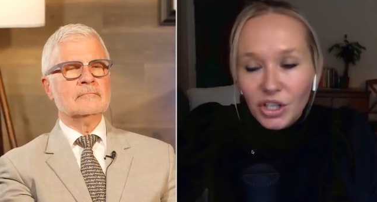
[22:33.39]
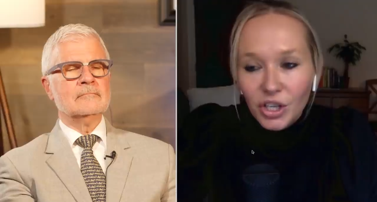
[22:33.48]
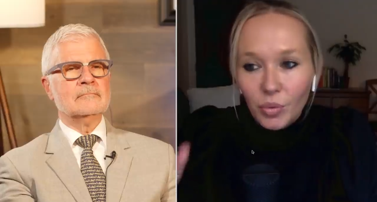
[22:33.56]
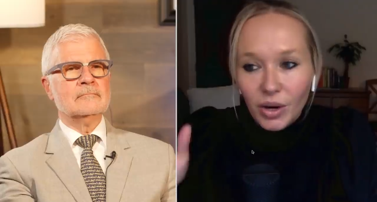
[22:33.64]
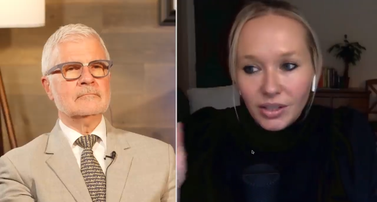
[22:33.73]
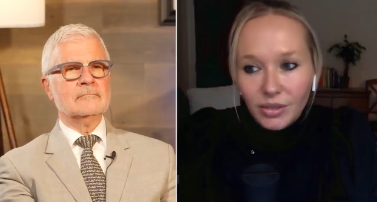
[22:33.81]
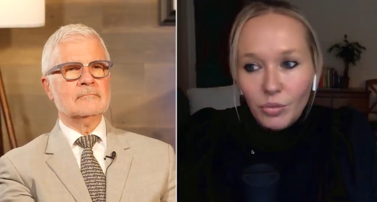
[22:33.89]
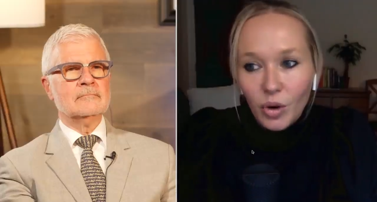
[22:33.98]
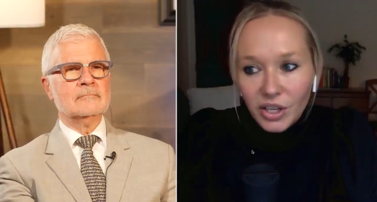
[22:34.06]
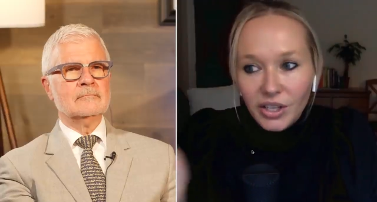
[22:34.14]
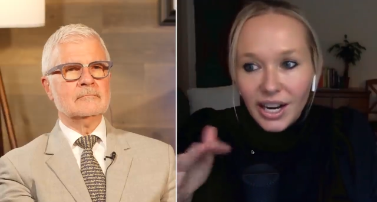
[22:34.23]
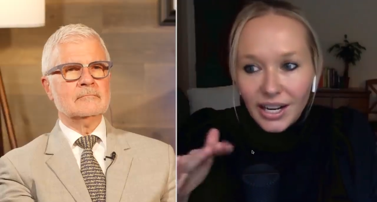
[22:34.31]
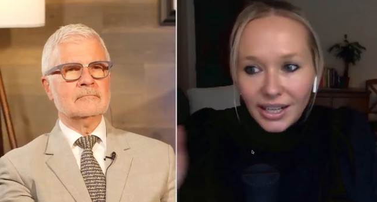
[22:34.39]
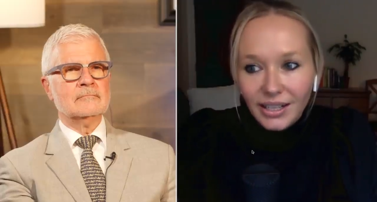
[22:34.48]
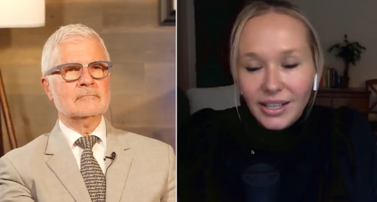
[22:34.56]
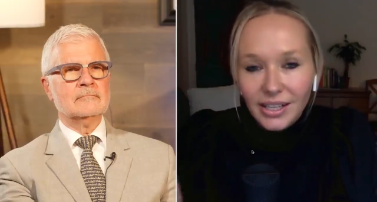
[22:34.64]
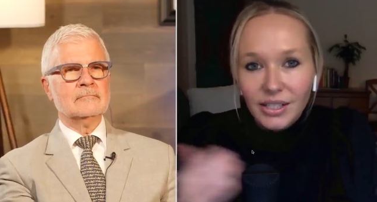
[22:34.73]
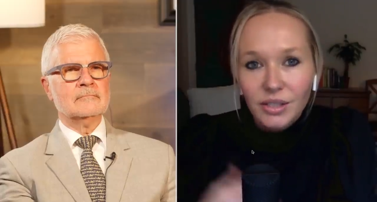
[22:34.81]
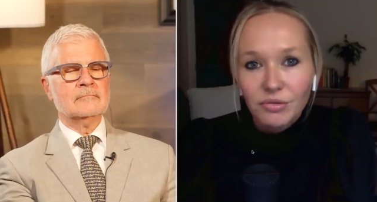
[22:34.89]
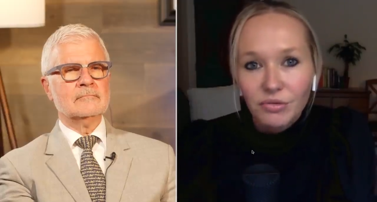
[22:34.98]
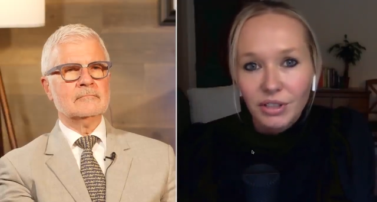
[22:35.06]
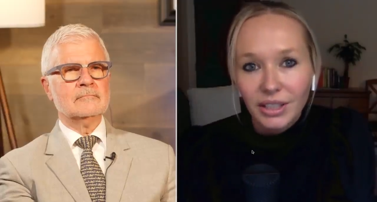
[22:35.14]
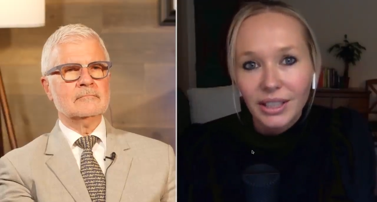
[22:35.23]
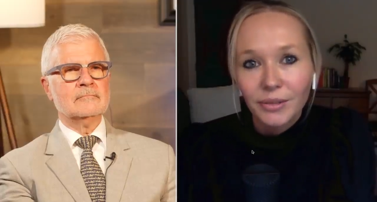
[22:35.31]
Speaker 1: what, what you're getting is
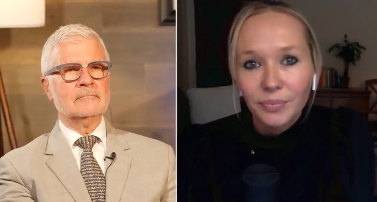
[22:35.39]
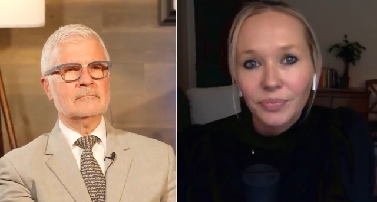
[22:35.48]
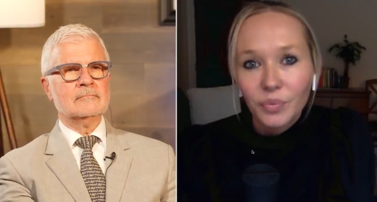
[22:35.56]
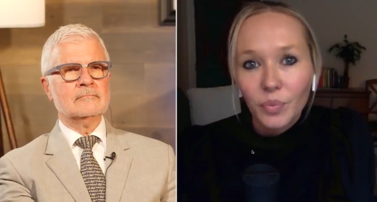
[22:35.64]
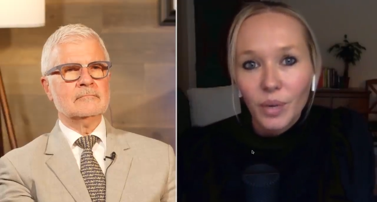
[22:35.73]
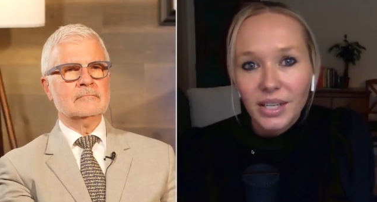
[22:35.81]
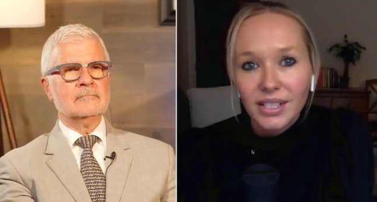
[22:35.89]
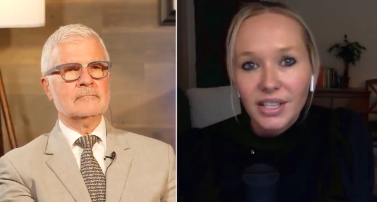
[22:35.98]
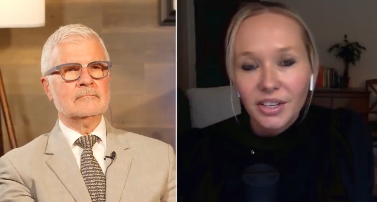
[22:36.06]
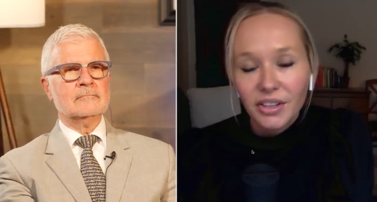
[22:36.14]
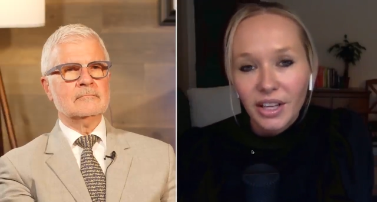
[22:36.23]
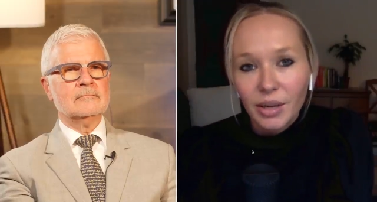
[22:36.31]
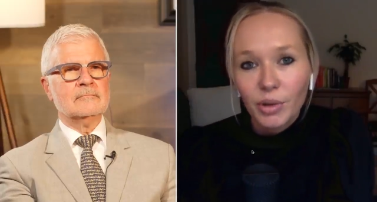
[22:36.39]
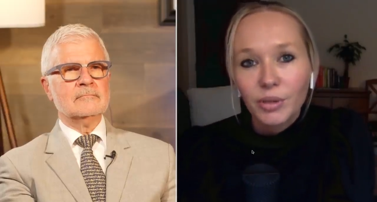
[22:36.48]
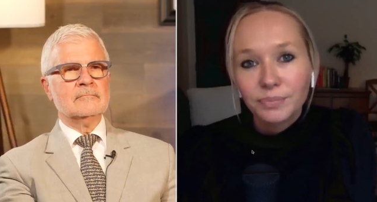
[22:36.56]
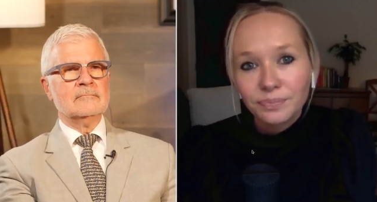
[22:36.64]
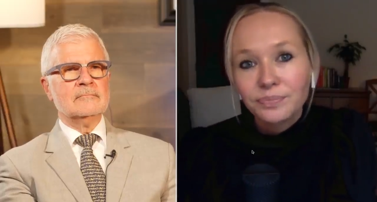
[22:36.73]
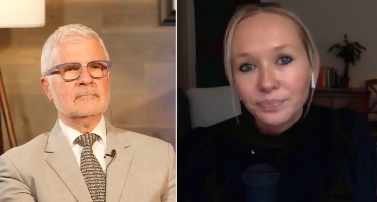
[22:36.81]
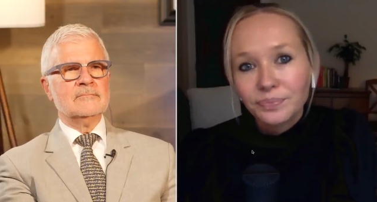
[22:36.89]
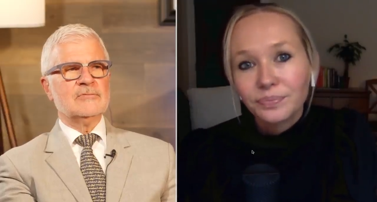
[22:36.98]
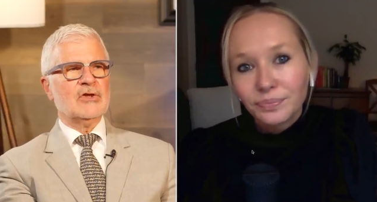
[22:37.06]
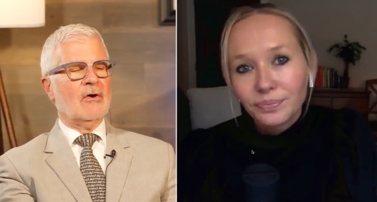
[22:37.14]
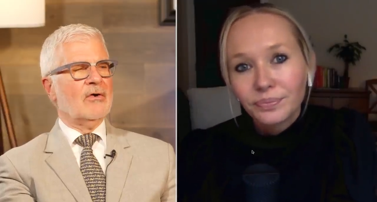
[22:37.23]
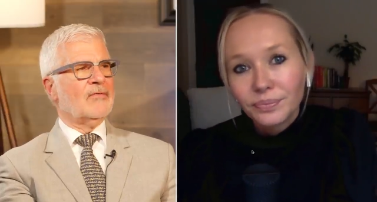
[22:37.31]
really what it says on the label.
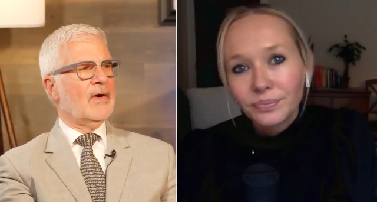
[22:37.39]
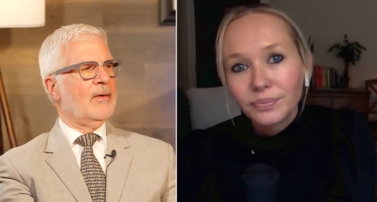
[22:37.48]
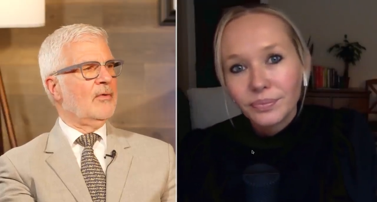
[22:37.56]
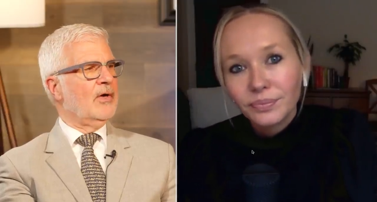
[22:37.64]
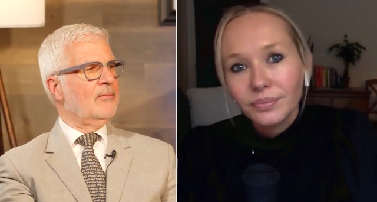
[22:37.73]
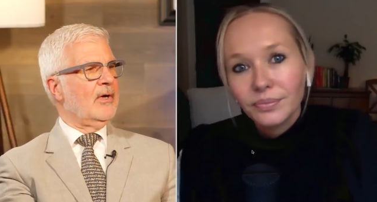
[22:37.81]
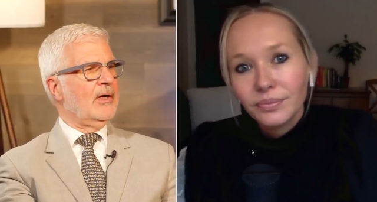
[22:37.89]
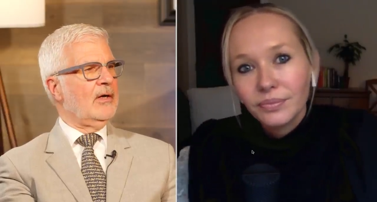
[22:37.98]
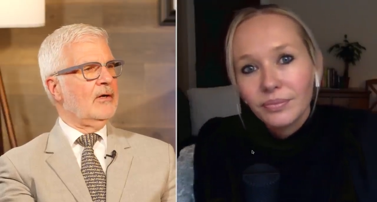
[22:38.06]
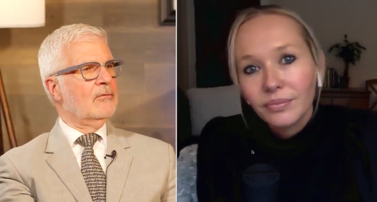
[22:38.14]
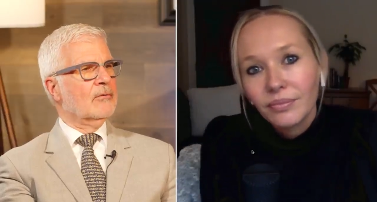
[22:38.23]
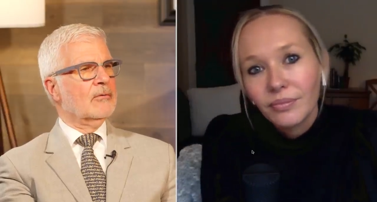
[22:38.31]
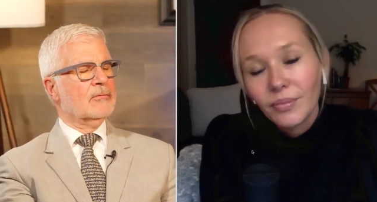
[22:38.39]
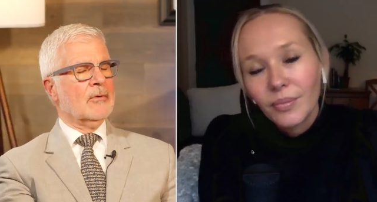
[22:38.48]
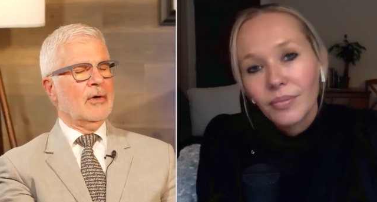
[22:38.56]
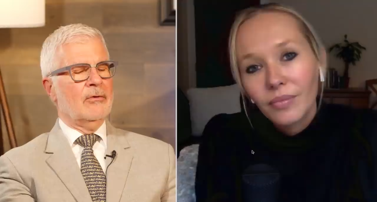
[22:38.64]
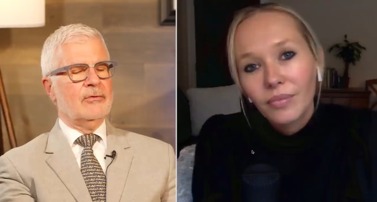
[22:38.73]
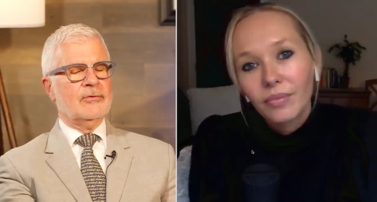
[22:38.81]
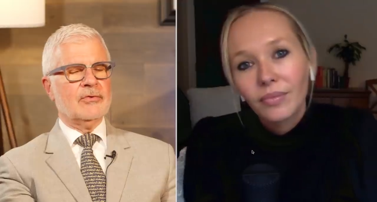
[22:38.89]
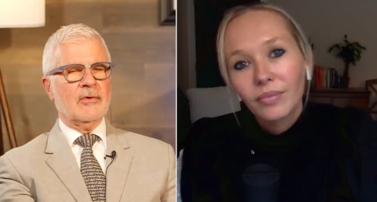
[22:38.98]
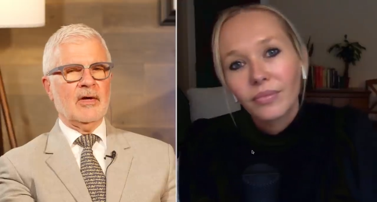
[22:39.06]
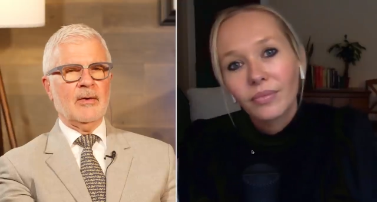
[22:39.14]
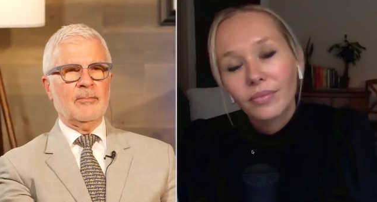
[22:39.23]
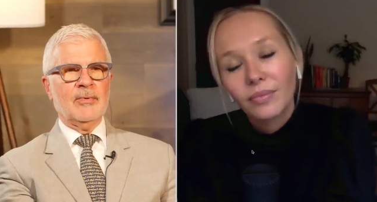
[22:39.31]
Speaker 2: So if I'm on my road
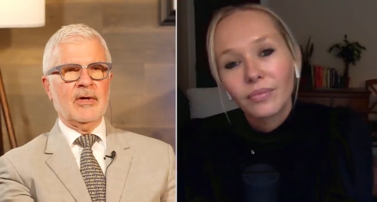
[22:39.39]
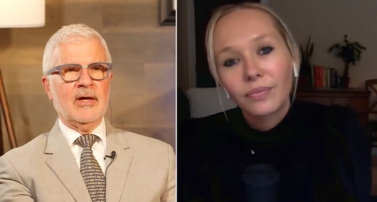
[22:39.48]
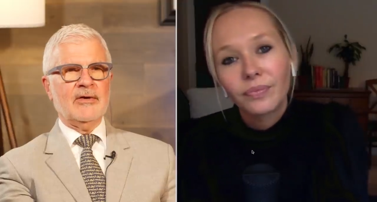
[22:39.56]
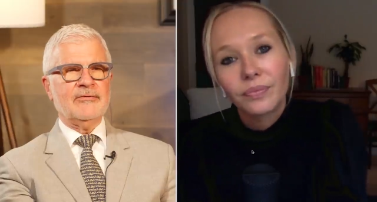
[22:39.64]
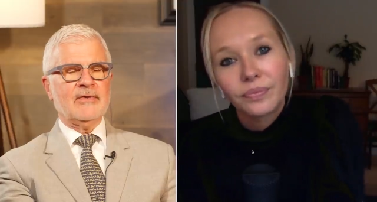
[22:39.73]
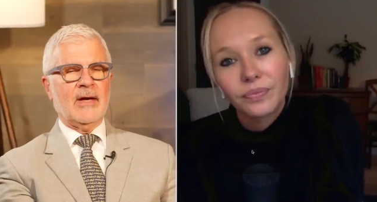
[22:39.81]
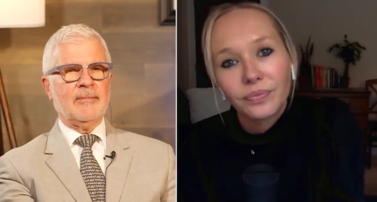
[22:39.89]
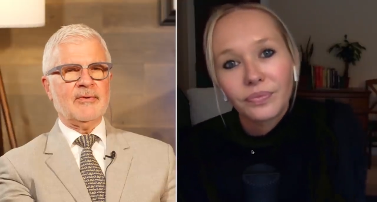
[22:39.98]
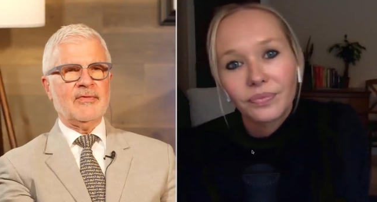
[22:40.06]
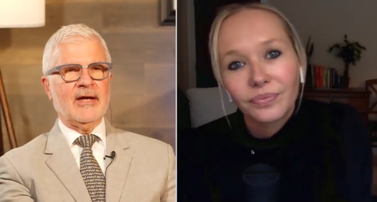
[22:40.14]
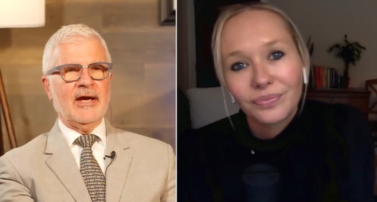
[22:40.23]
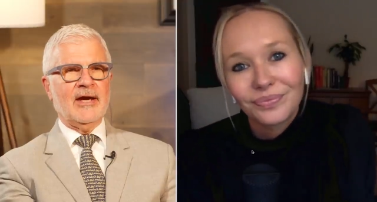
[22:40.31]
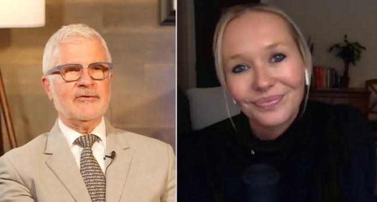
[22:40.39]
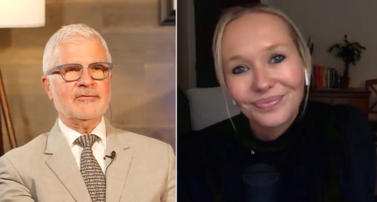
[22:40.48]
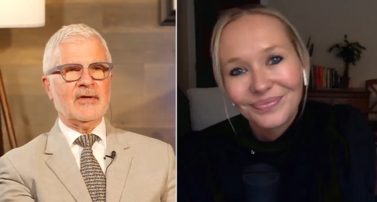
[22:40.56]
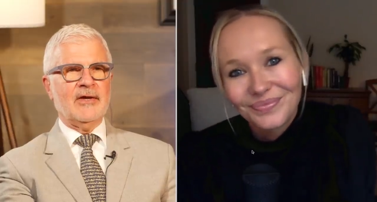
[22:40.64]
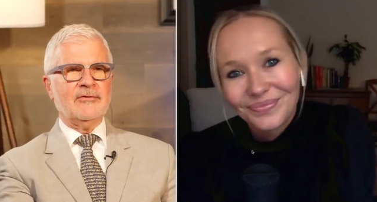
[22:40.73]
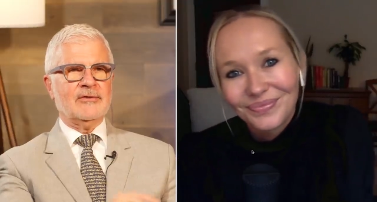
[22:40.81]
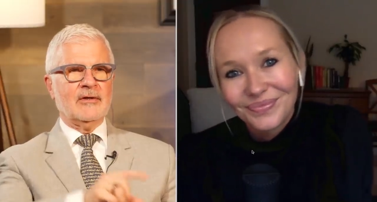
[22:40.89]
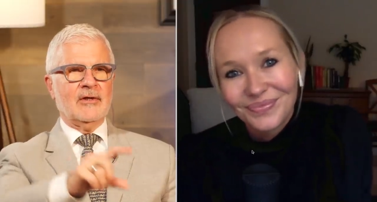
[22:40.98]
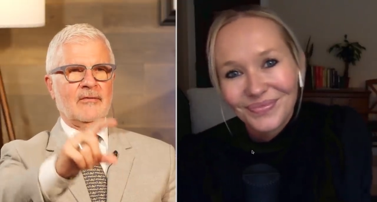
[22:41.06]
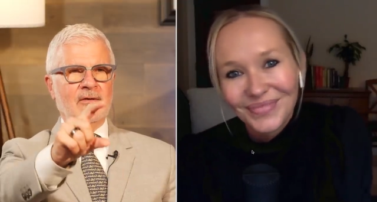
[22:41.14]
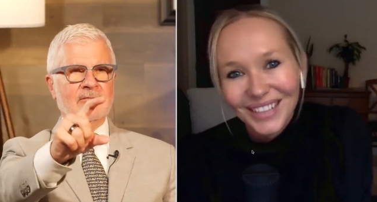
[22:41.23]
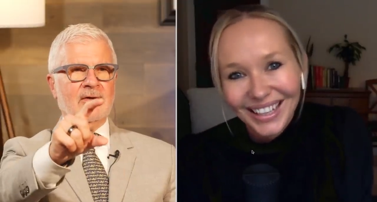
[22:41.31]
trip and I stop at the gas
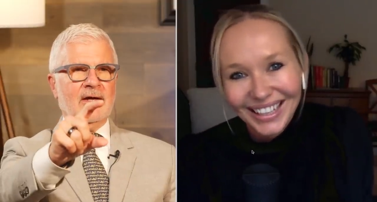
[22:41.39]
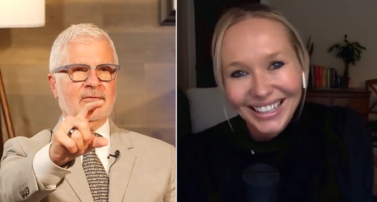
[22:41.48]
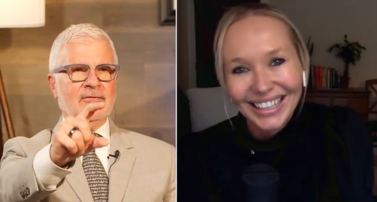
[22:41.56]
station and they've got